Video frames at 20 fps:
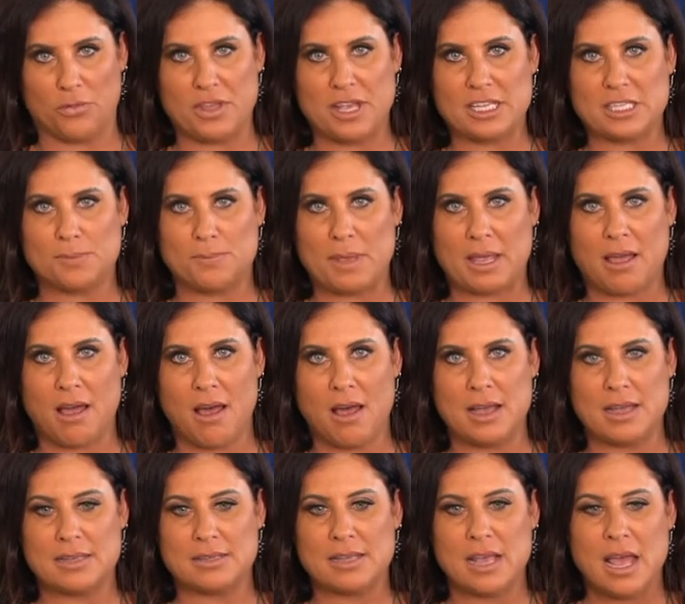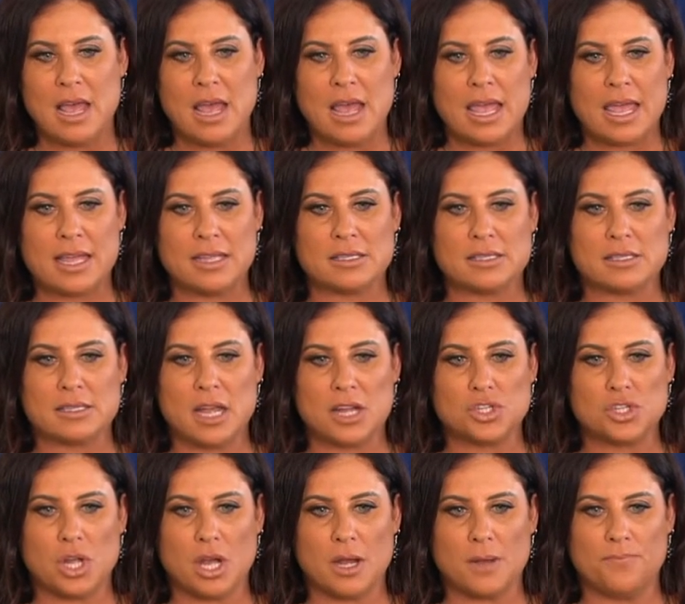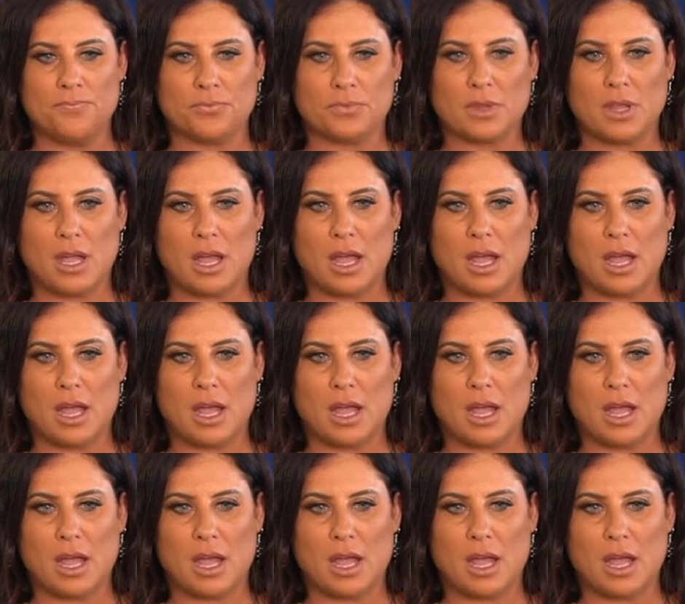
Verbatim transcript: this because it's such a um,